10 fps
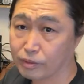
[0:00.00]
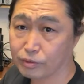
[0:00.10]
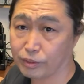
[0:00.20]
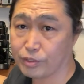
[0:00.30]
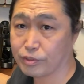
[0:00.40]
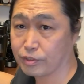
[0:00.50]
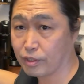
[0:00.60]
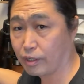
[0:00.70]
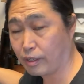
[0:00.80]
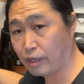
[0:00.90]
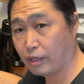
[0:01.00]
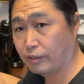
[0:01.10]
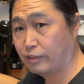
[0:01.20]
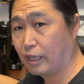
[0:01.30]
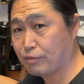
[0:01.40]
So this is a,
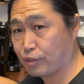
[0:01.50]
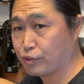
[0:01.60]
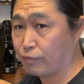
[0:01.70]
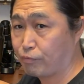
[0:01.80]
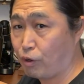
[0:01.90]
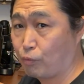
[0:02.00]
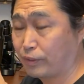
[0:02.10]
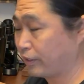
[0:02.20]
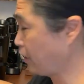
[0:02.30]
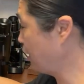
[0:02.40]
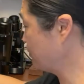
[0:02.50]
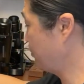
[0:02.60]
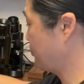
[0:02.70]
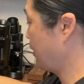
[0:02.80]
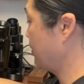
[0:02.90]
a DF64 with the cast
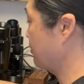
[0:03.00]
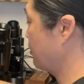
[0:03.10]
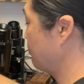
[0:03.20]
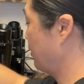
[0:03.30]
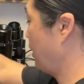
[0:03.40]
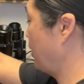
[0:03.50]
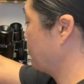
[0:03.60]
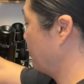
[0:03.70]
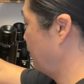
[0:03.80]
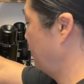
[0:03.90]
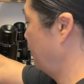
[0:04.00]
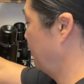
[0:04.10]
burrs, SSP Casper.